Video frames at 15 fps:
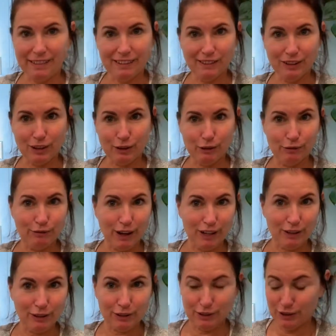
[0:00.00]
the little
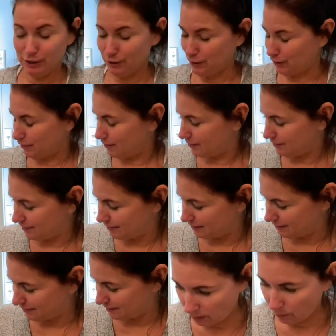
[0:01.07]
funnel too.
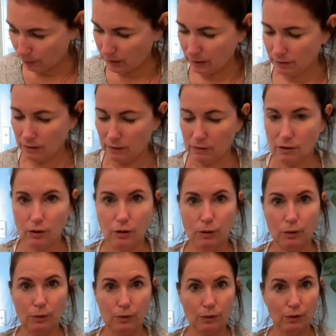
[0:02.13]
And we get these
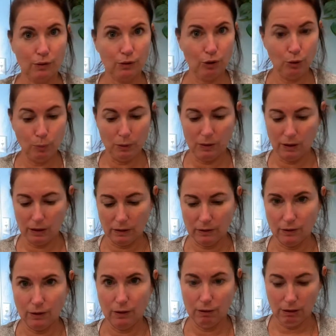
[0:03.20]
little scoop things
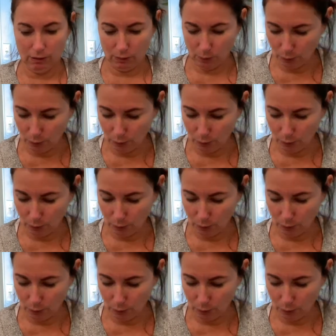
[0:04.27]
too. These,